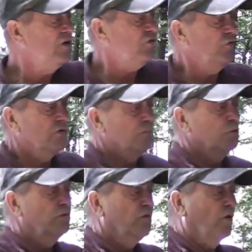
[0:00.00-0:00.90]
you can
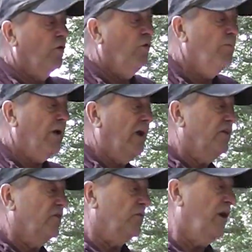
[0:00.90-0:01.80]
move the whole
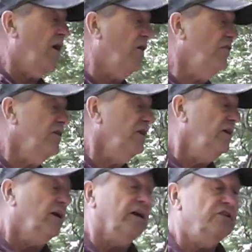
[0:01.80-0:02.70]
band around
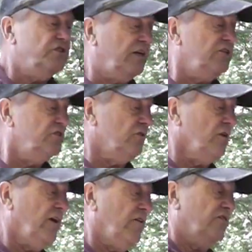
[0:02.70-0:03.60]
and change your
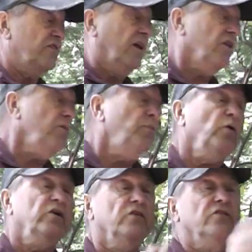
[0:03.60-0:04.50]
lengths to any
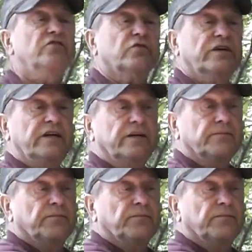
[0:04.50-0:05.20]
point on the tree,